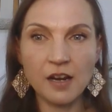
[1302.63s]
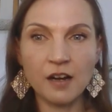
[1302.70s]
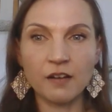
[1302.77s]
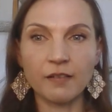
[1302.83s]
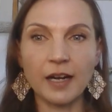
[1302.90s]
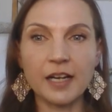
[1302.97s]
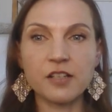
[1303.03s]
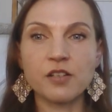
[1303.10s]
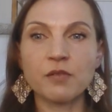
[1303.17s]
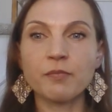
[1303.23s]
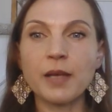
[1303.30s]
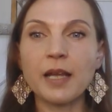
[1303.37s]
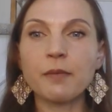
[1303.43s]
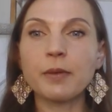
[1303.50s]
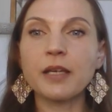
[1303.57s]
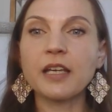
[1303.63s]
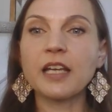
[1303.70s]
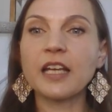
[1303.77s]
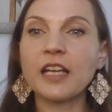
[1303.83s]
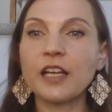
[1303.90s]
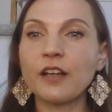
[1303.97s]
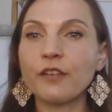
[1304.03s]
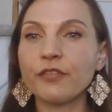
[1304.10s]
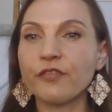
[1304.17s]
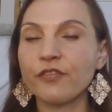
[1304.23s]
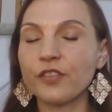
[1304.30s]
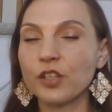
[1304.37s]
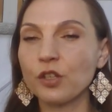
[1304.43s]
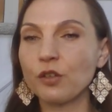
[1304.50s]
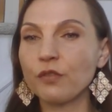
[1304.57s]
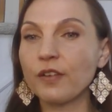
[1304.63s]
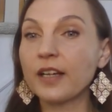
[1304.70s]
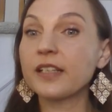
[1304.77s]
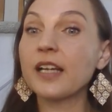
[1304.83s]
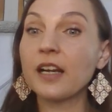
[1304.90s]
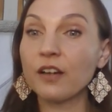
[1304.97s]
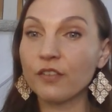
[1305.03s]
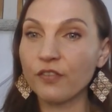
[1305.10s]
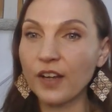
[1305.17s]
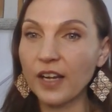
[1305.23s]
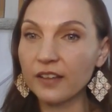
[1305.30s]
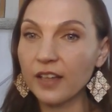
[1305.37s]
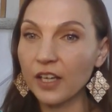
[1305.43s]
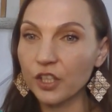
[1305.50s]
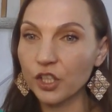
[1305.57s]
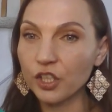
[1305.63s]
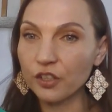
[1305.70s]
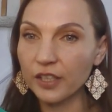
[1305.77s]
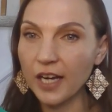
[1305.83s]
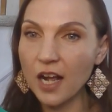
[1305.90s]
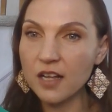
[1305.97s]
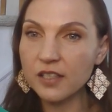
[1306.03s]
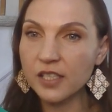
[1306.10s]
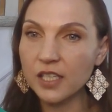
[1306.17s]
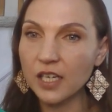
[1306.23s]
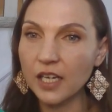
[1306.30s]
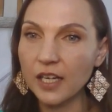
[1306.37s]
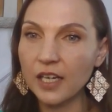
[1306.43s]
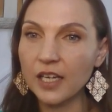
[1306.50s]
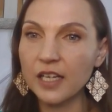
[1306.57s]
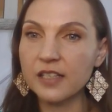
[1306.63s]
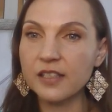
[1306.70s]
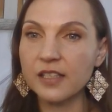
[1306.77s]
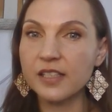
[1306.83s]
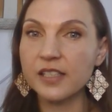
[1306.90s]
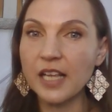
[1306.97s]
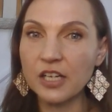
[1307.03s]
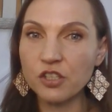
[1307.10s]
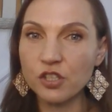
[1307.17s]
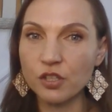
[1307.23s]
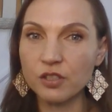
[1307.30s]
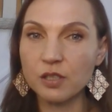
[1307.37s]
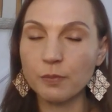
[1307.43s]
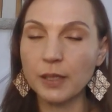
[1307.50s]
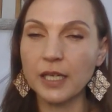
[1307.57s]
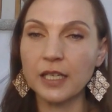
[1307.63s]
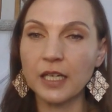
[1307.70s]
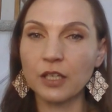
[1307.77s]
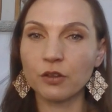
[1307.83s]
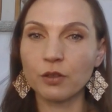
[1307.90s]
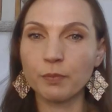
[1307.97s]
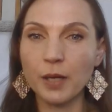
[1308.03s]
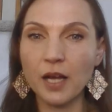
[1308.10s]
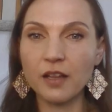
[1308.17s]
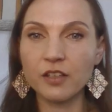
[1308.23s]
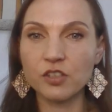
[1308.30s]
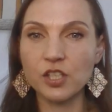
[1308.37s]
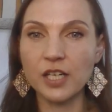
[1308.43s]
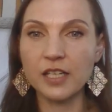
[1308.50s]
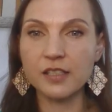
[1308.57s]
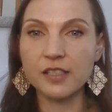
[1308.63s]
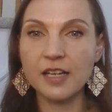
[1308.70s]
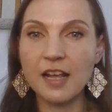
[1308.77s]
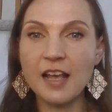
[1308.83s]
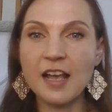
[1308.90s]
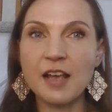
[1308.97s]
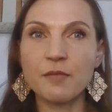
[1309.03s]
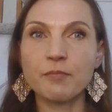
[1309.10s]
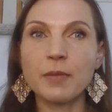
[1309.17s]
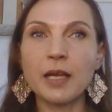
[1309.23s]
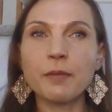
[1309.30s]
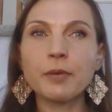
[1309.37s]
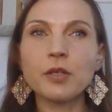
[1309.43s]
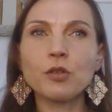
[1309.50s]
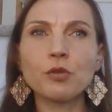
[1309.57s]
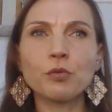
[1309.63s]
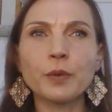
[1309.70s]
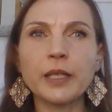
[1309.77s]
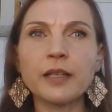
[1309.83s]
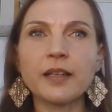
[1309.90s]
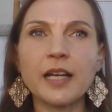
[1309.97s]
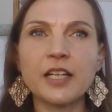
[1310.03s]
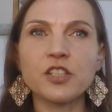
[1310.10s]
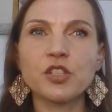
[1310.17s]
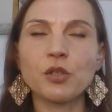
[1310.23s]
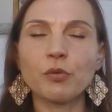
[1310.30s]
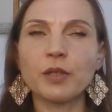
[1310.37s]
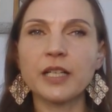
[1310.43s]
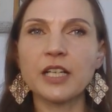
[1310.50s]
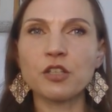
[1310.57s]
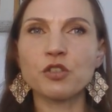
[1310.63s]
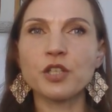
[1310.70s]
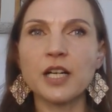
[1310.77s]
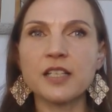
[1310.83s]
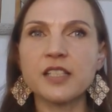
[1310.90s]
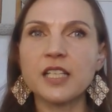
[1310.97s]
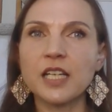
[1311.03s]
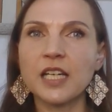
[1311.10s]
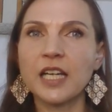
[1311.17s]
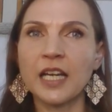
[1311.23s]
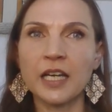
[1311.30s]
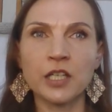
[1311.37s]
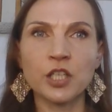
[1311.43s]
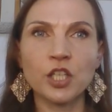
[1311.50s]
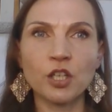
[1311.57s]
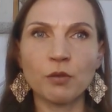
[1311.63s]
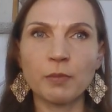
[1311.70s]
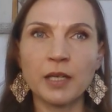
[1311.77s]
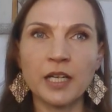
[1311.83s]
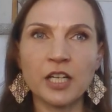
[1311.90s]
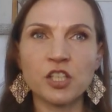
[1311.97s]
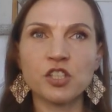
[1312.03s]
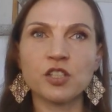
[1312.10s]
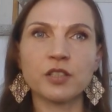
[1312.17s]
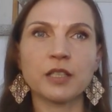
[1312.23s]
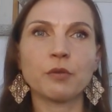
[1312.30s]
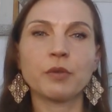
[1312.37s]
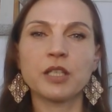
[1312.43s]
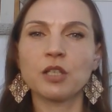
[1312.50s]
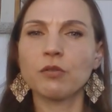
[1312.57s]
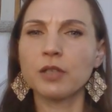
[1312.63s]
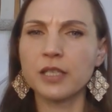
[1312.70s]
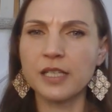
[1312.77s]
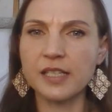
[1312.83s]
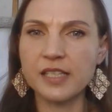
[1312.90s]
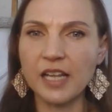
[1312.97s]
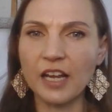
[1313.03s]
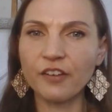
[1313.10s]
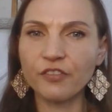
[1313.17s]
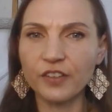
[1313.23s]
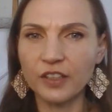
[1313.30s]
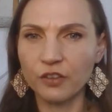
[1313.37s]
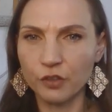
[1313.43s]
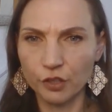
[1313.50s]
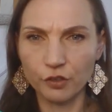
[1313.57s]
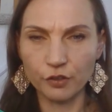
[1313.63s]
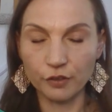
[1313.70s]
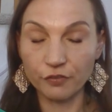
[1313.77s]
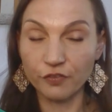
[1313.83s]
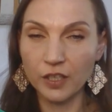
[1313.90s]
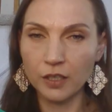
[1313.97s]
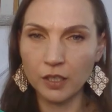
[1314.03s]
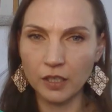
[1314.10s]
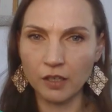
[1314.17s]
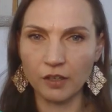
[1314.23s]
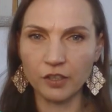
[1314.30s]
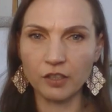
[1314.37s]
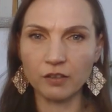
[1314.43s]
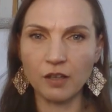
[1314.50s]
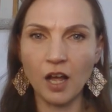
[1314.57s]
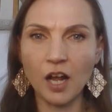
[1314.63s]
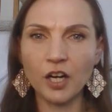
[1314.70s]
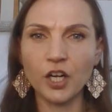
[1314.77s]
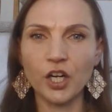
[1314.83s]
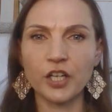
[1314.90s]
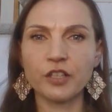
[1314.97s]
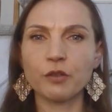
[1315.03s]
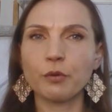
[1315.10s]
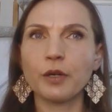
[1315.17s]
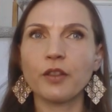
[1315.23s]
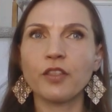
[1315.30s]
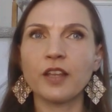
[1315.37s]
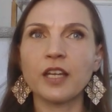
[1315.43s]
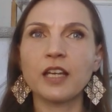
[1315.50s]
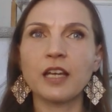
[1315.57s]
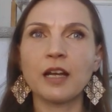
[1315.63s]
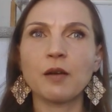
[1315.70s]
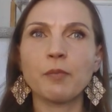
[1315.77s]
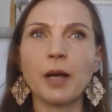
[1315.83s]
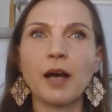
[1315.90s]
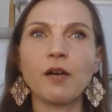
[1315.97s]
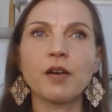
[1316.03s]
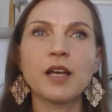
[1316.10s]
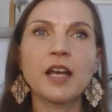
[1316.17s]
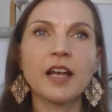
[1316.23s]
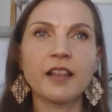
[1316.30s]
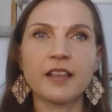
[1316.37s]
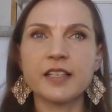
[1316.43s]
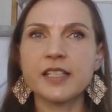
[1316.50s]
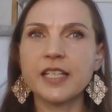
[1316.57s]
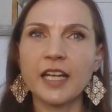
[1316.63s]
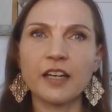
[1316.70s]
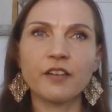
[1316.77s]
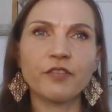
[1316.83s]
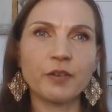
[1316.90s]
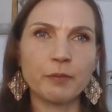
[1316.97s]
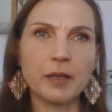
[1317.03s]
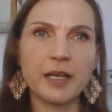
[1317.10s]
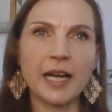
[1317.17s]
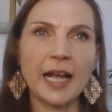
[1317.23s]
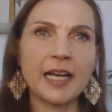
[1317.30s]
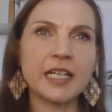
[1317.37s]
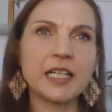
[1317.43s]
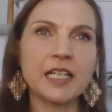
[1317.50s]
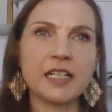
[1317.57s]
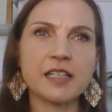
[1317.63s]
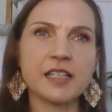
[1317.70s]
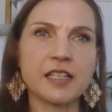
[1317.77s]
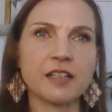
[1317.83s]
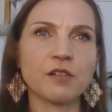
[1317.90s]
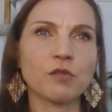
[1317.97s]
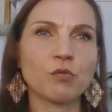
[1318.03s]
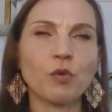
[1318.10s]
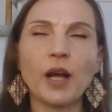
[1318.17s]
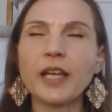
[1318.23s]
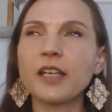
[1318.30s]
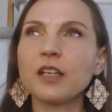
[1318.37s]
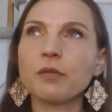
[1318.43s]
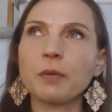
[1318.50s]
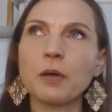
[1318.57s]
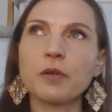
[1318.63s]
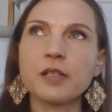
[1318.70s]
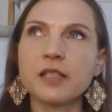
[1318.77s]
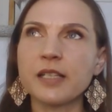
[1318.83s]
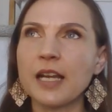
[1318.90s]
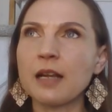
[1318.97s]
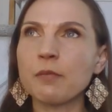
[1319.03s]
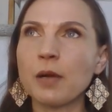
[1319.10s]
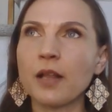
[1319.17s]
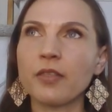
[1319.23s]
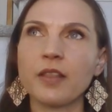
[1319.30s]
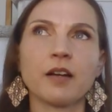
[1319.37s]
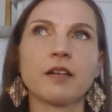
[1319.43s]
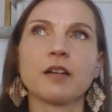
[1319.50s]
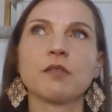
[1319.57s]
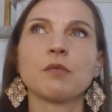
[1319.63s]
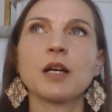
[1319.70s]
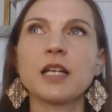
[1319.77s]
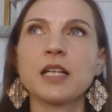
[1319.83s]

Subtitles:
Right. So maybe if you've identified that curiosity is essential to being an anthropologist, maybe you realized you were interested in human history when you were deciphering the graffiti on your locker and you were thinking about this kid from the 90s and why he wrote his name on there and what